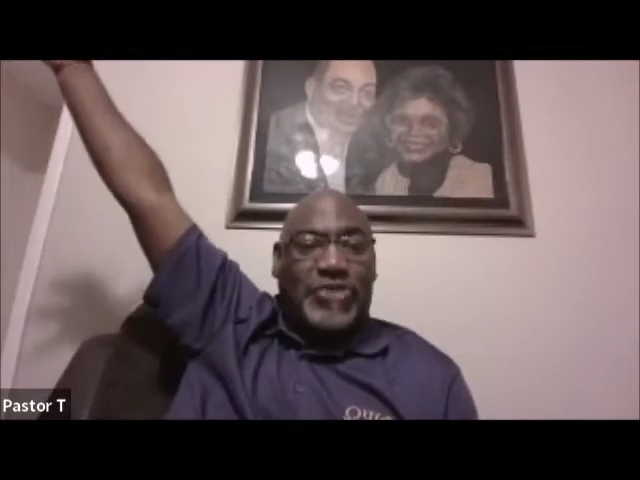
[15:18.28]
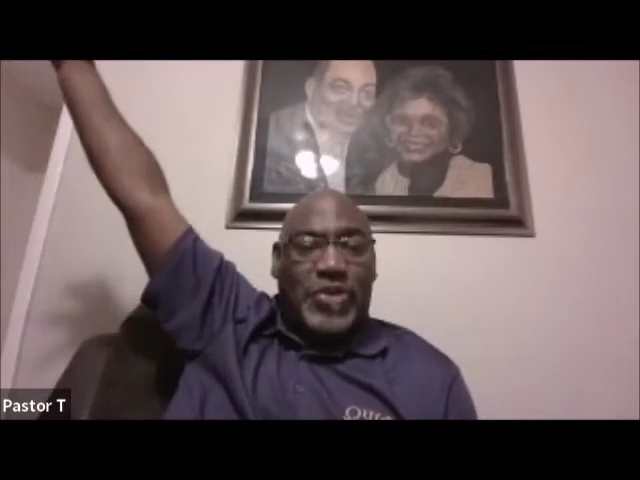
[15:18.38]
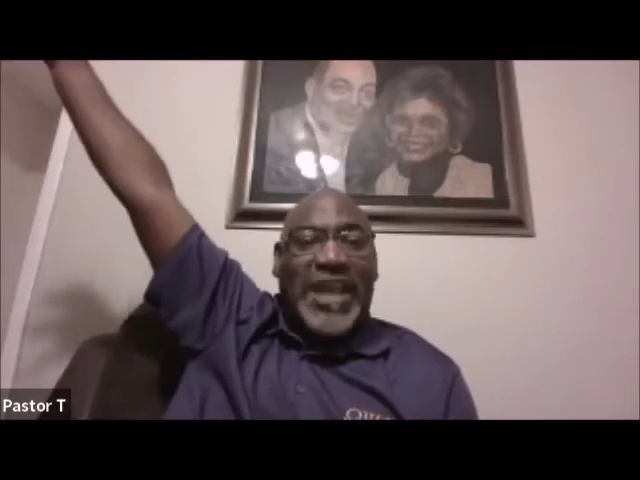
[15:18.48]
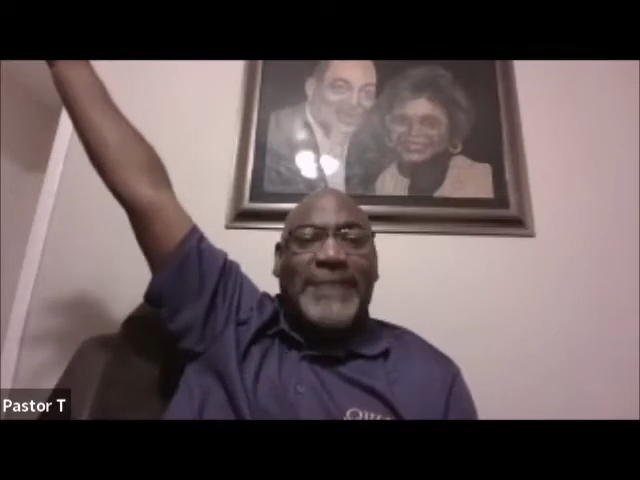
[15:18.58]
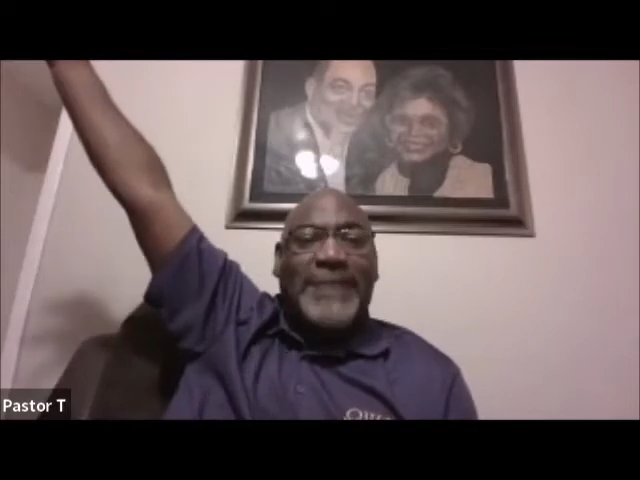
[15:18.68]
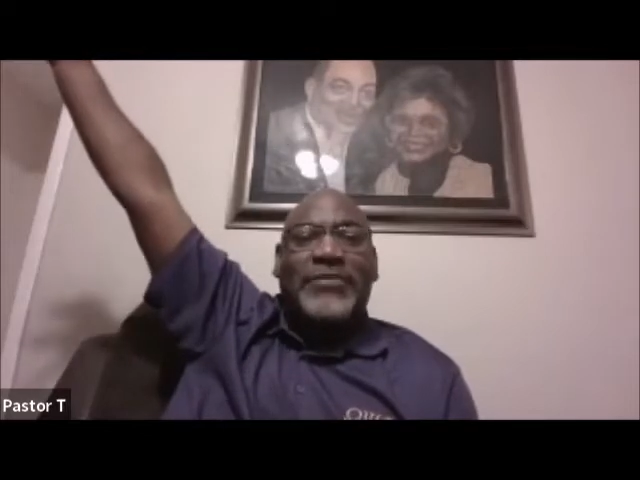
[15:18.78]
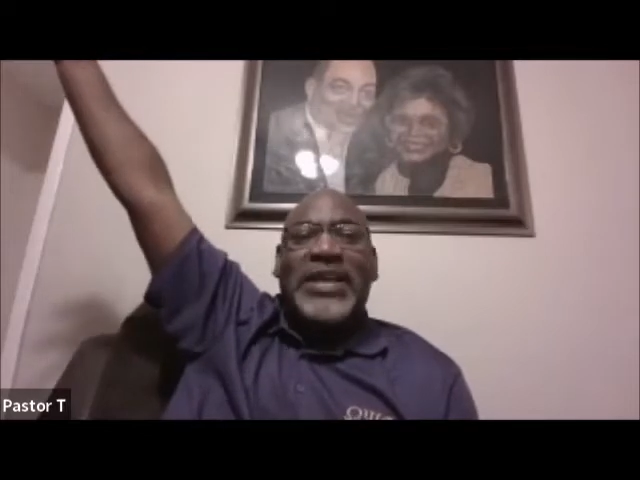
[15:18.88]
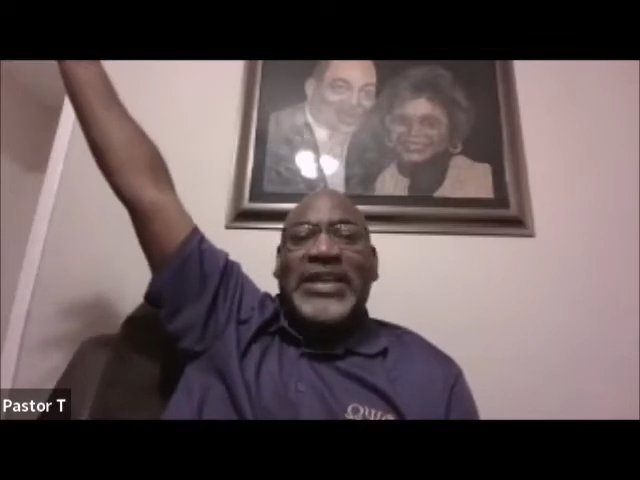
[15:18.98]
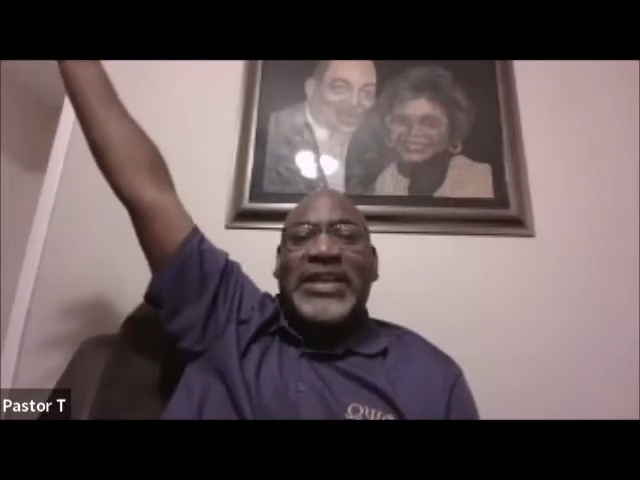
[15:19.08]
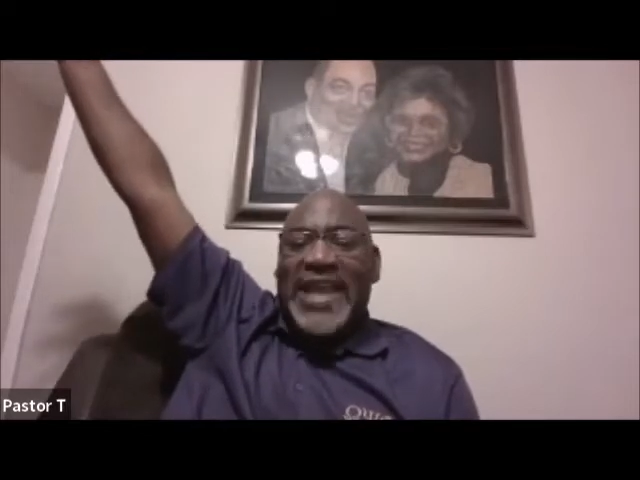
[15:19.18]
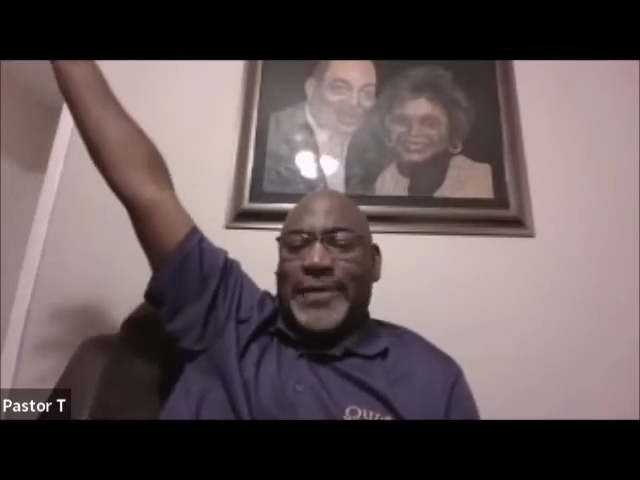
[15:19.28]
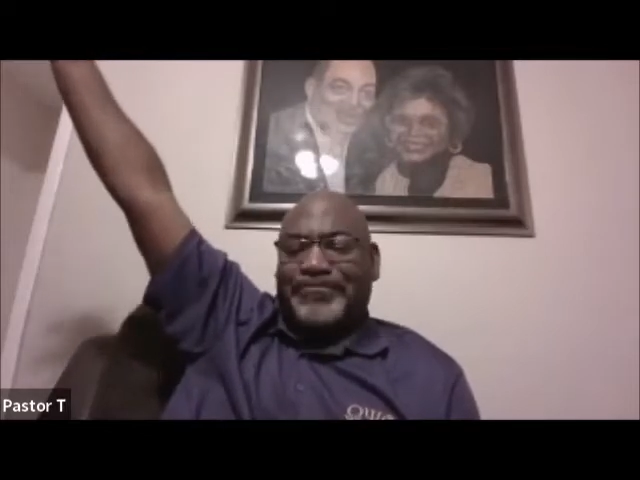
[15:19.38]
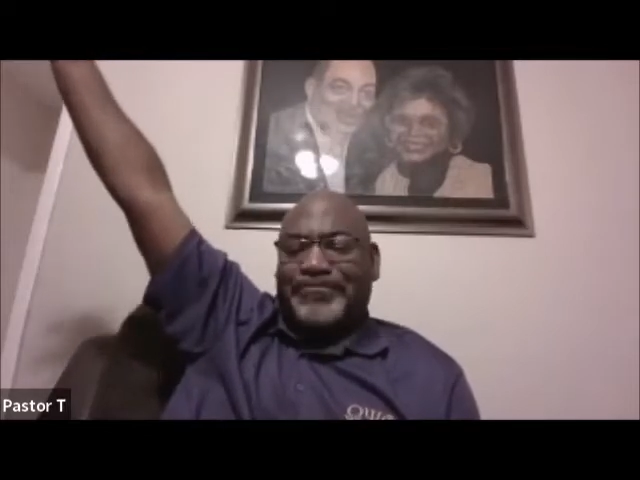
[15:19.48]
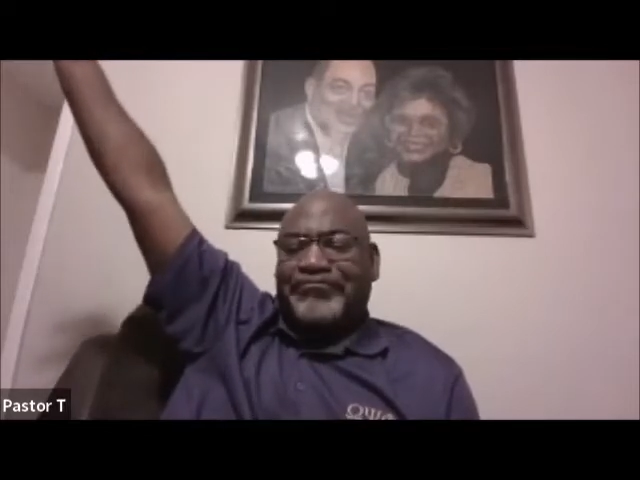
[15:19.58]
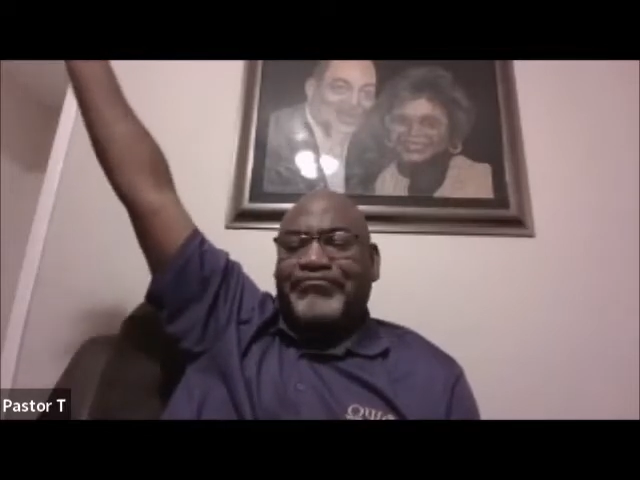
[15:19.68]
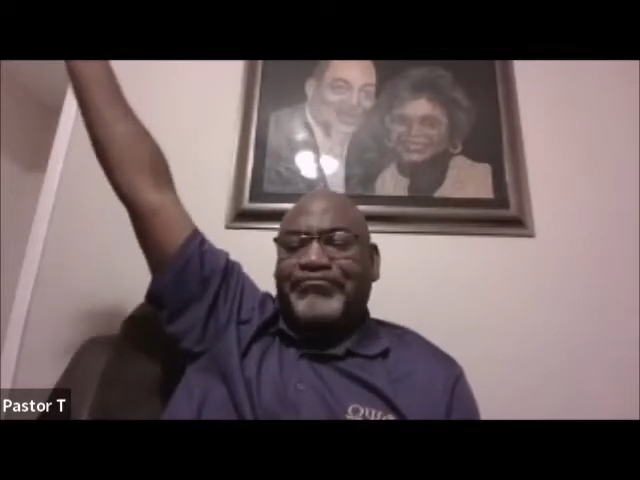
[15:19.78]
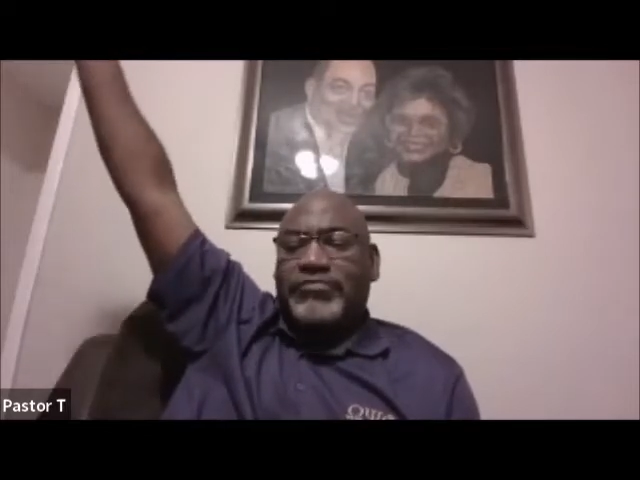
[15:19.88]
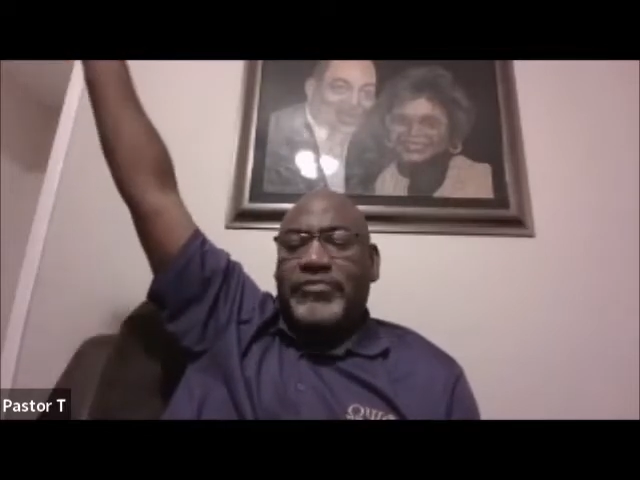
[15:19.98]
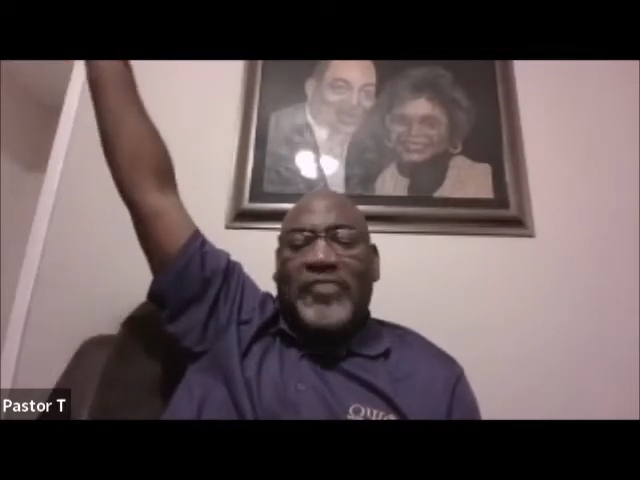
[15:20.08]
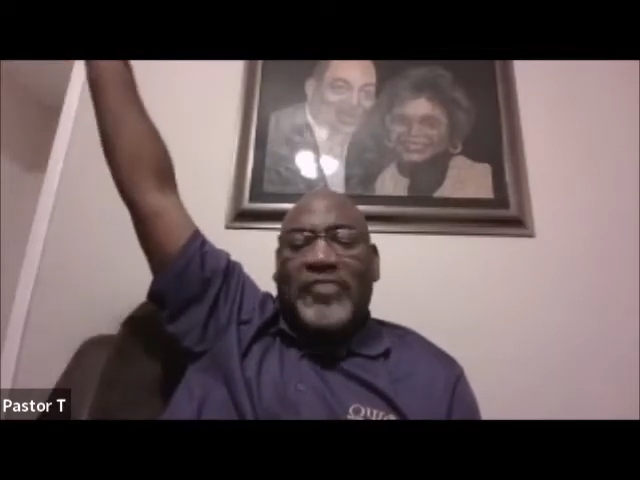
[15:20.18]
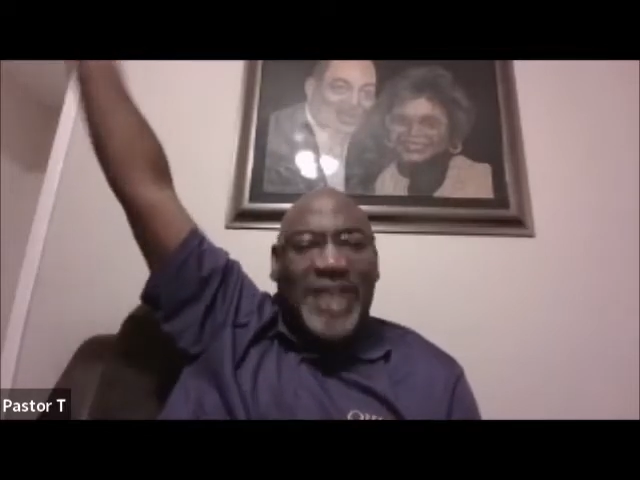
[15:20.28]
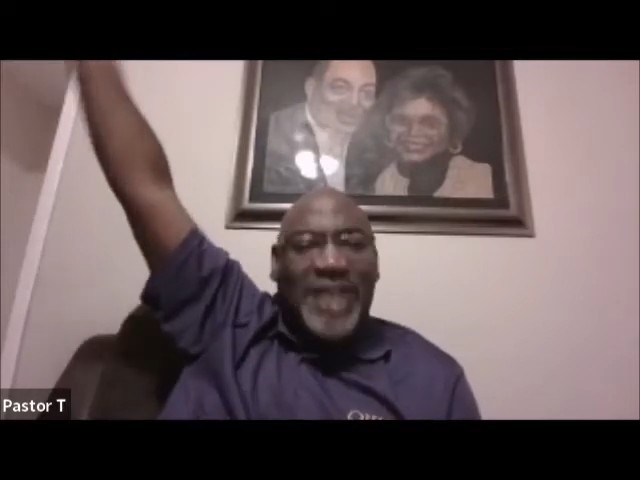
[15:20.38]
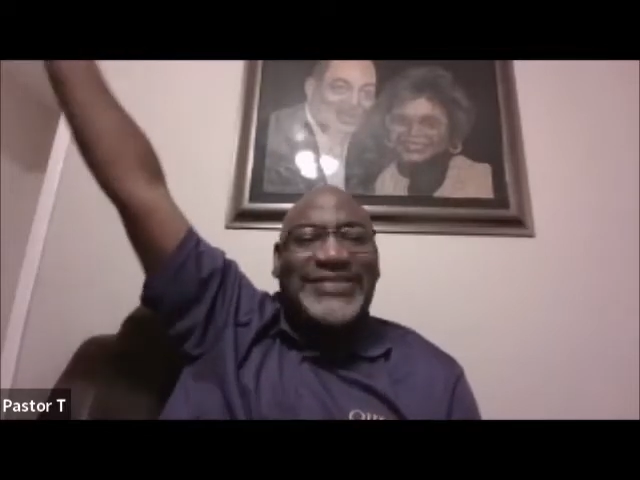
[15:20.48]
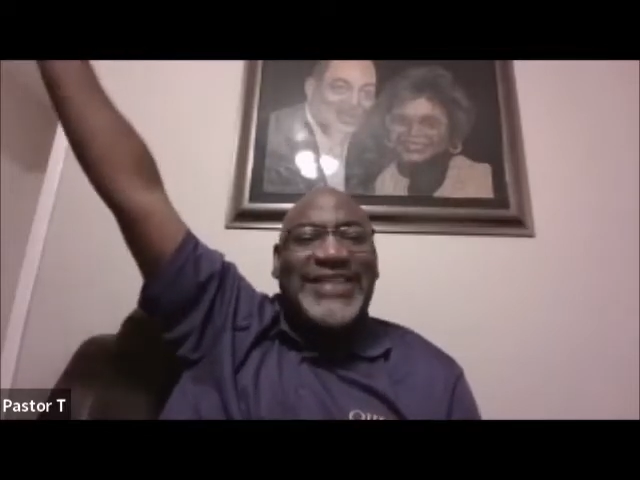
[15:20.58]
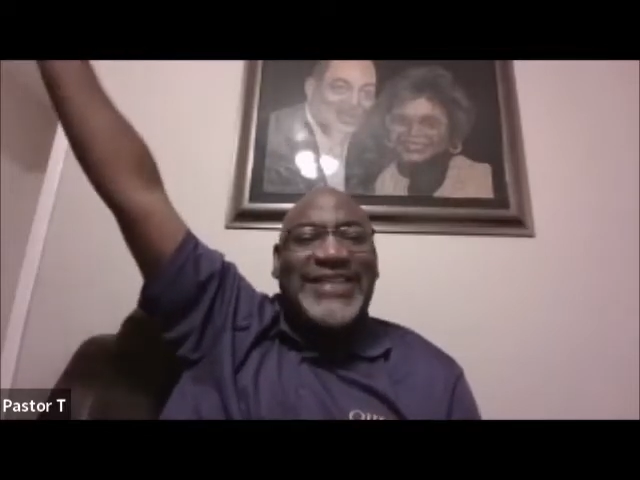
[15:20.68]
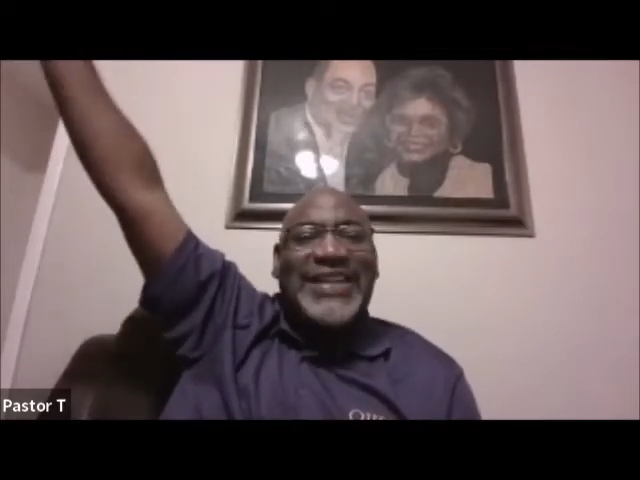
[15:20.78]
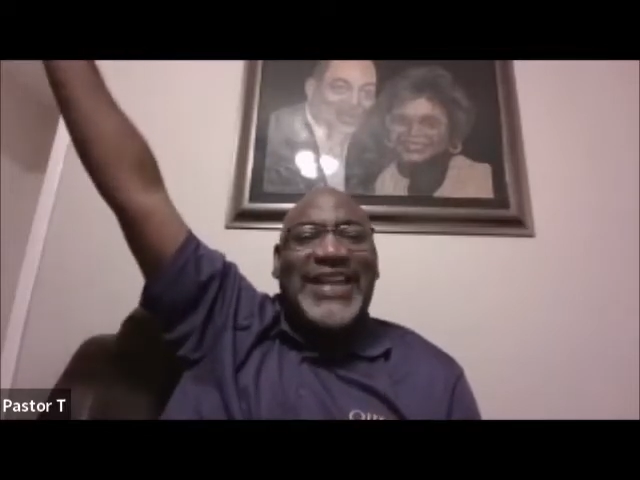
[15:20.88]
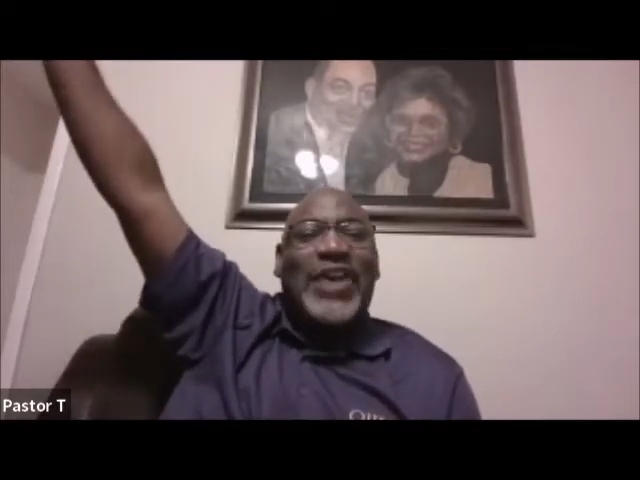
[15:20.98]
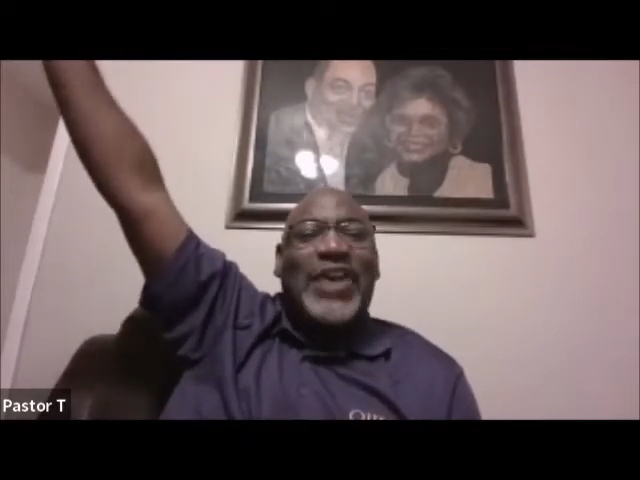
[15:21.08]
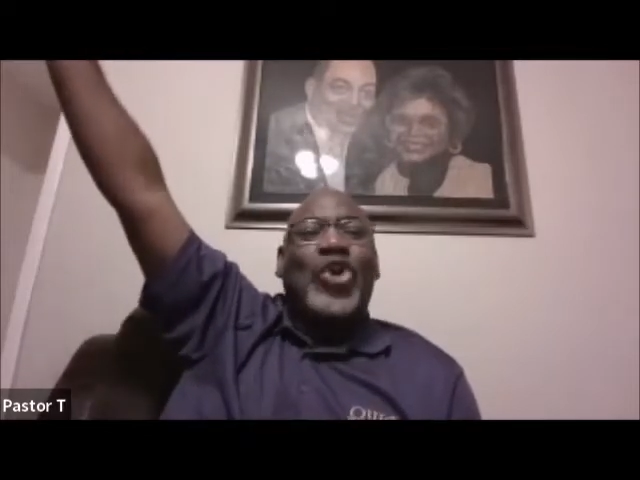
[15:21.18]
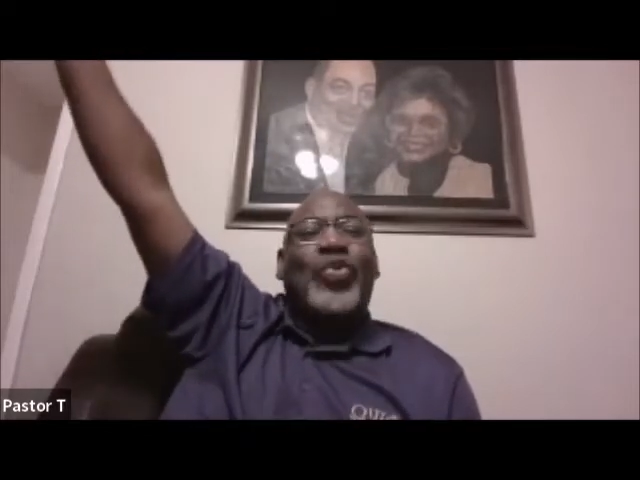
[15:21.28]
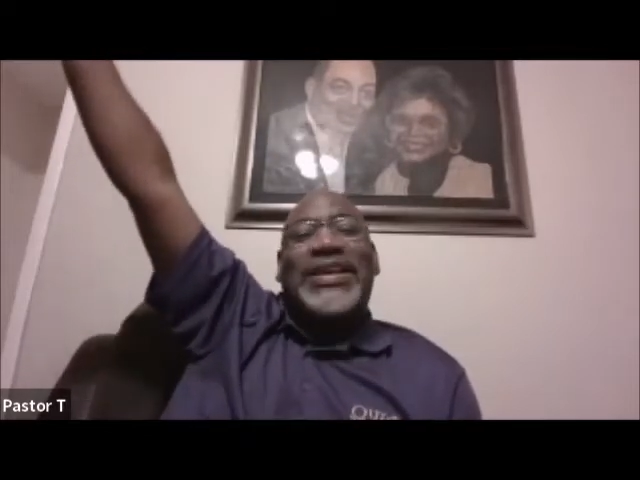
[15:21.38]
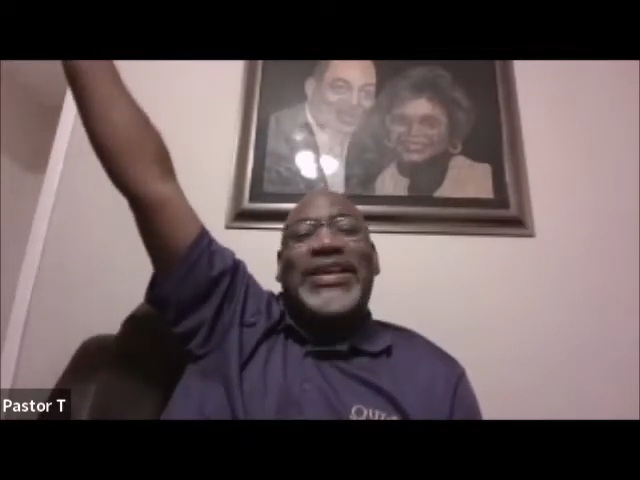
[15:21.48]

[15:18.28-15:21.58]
you. Okay. Now, understanding that we